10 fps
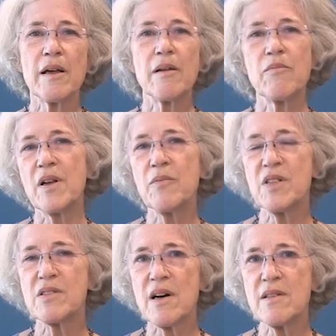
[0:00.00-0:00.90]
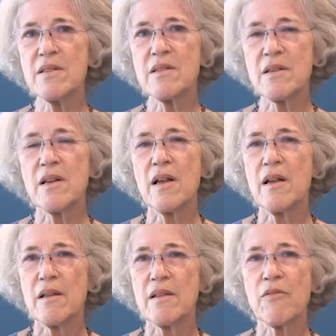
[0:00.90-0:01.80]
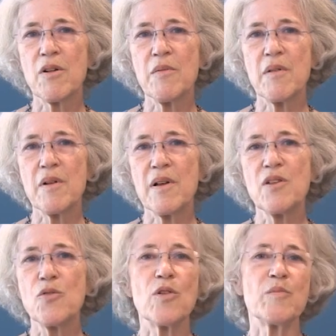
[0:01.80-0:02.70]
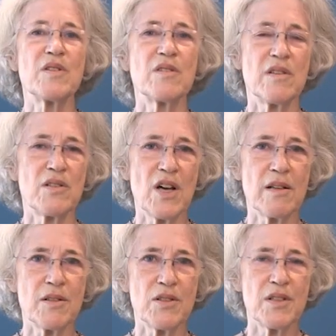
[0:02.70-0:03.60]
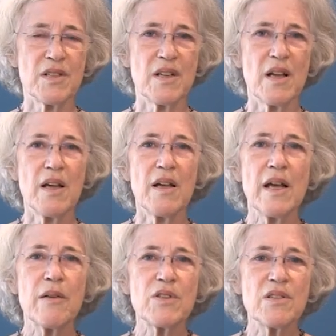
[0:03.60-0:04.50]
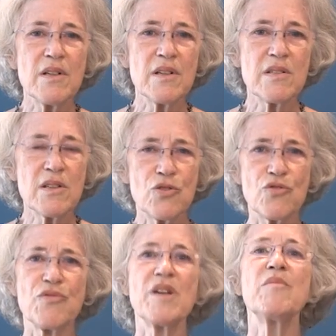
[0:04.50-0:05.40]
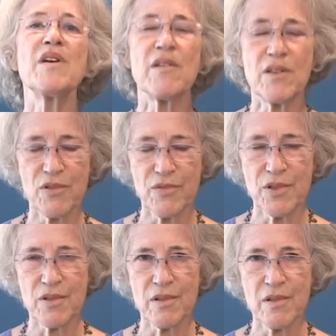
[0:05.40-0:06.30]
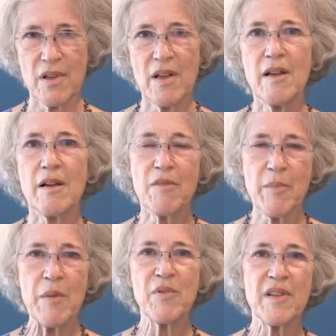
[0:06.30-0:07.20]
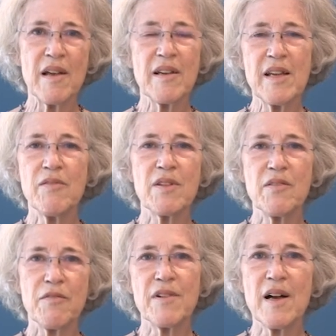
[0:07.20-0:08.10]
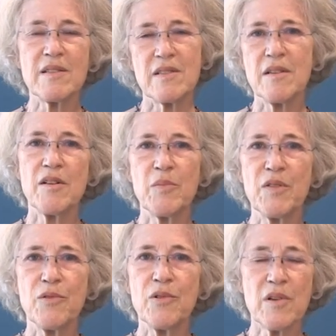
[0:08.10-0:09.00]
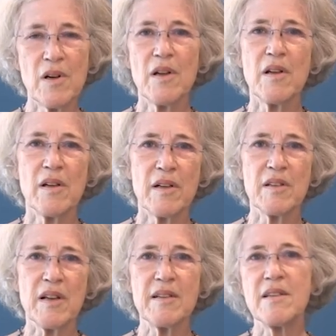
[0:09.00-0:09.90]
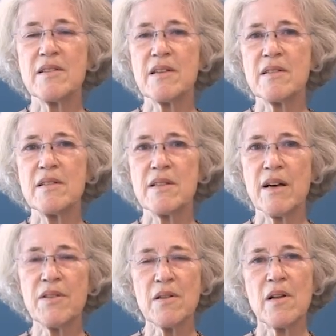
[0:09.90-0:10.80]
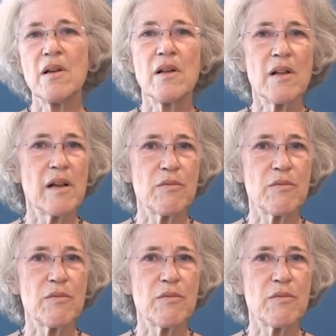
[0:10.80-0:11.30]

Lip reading: when we started, there were enormous challenges. It was seen as extremely controversial. Remember that even in France, the year before, 1967, it